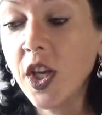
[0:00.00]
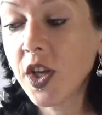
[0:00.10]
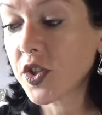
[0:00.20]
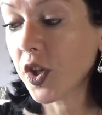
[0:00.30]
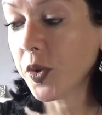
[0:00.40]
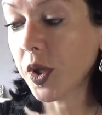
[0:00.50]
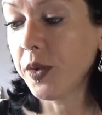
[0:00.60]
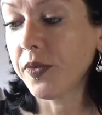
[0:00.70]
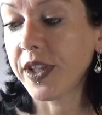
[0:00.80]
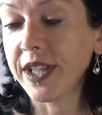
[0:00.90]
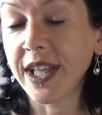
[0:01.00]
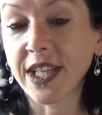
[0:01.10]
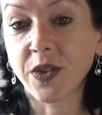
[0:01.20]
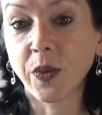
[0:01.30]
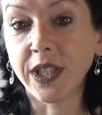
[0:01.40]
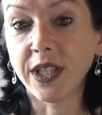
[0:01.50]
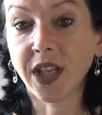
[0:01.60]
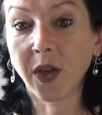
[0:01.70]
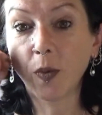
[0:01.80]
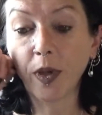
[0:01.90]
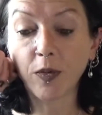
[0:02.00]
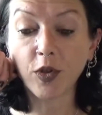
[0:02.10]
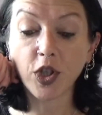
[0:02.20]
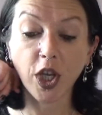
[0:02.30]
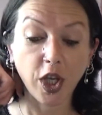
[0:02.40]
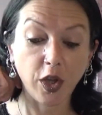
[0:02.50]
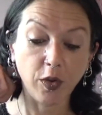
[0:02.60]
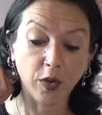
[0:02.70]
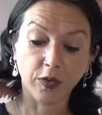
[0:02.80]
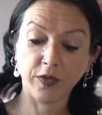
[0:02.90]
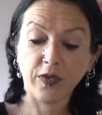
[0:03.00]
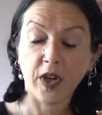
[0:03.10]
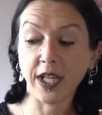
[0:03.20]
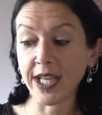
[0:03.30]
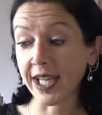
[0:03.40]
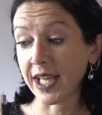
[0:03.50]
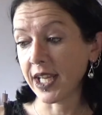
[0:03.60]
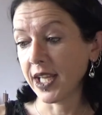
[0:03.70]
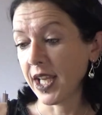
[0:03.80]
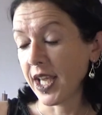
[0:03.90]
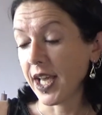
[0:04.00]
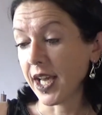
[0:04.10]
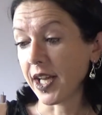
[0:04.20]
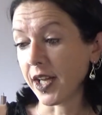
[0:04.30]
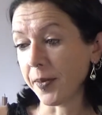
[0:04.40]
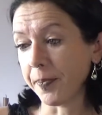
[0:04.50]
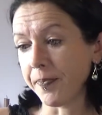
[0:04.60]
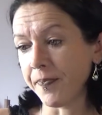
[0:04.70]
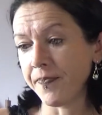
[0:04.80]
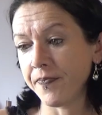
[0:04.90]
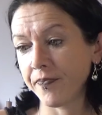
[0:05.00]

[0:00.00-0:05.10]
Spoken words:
So hopefully next week I'll be able to show you on Friday the